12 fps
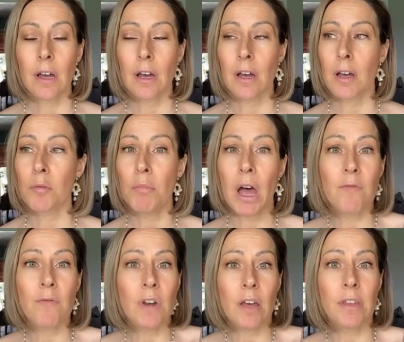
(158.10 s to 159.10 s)
Um,
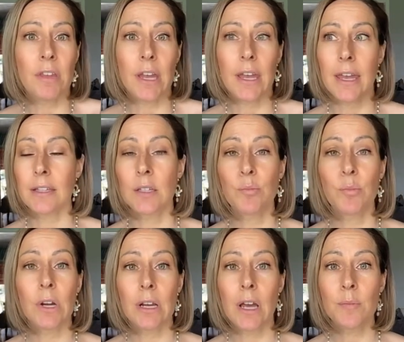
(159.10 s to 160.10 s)
I'm nothing against
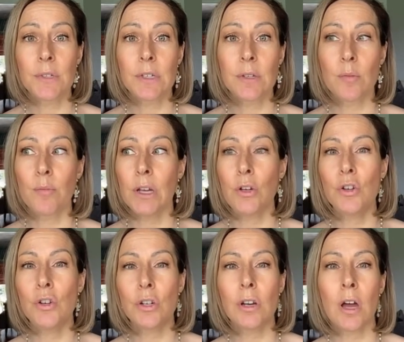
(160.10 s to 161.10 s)
prenups, but
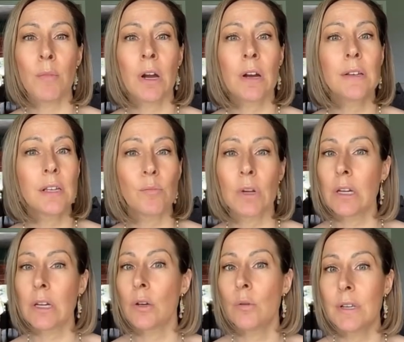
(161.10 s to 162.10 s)
you should not marry
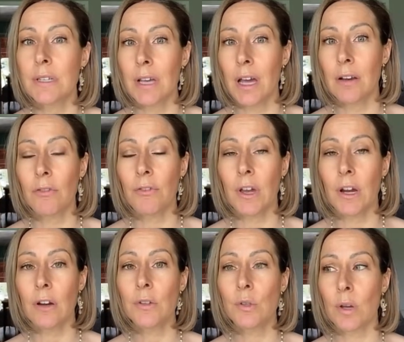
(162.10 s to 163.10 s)
somebody who is
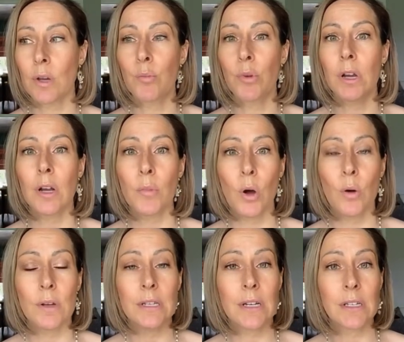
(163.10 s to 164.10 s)
unfair. So a prenup
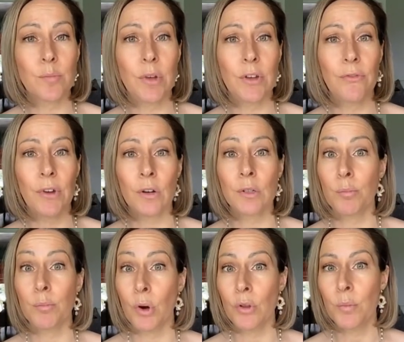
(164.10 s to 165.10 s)
always needs to be fair to
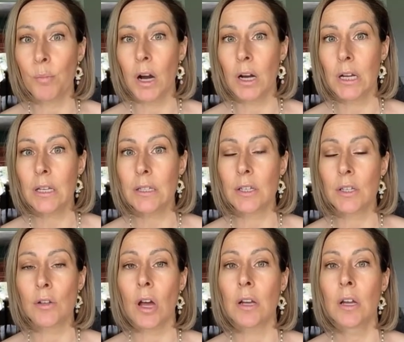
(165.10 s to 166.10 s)
both parties.
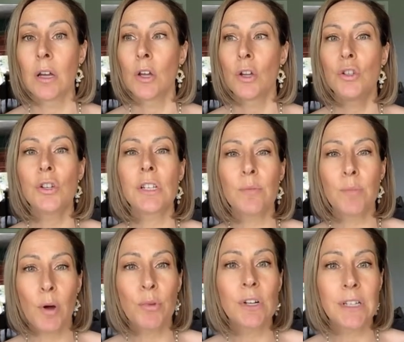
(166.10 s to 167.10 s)
It's not mm-hmm. just
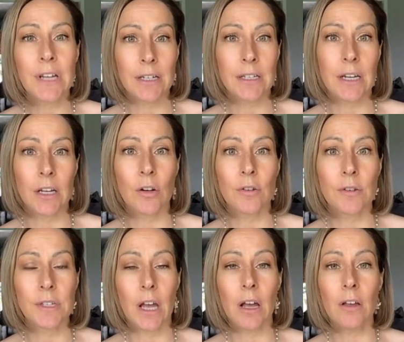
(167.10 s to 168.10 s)
about protecting
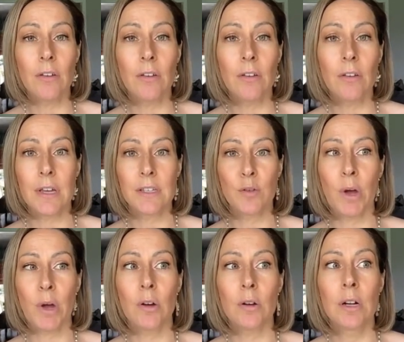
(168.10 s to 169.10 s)
yourself. It's
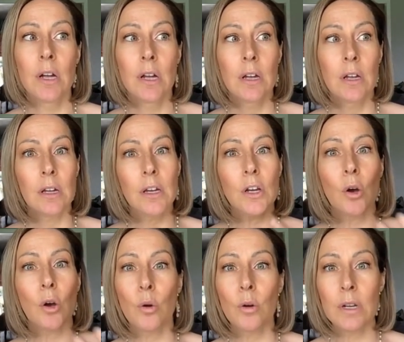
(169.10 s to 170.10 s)
about you
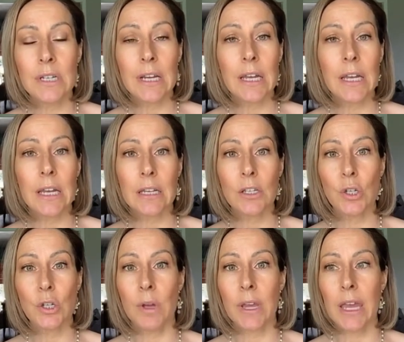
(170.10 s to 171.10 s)
know taking
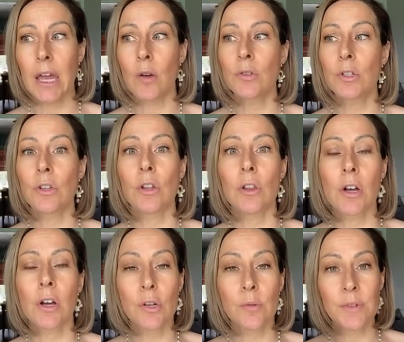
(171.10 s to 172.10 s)
into account the
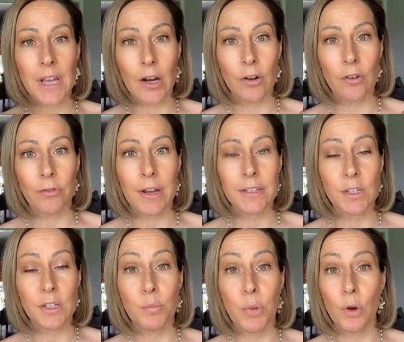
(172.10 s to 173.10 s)
long term
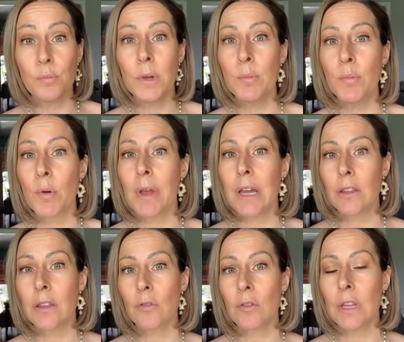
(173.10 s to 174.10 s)
sacrifices both people make
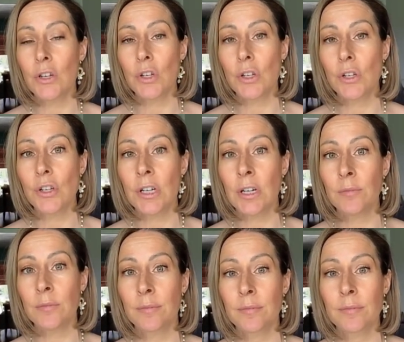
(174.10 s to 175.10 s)
in the relationship.